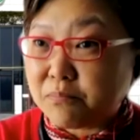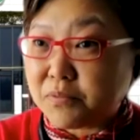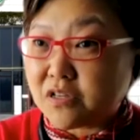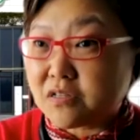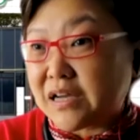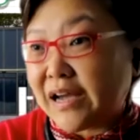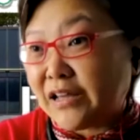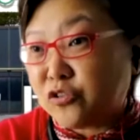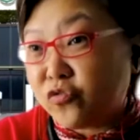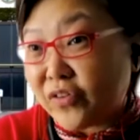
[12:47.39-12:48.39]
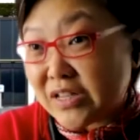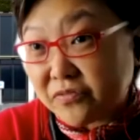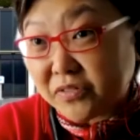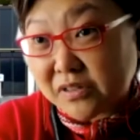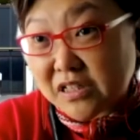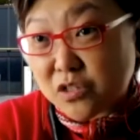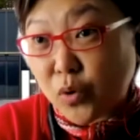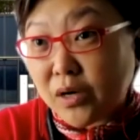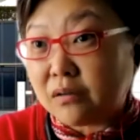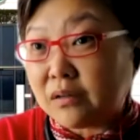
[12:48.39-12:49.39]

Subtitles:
and because I do festivals as well.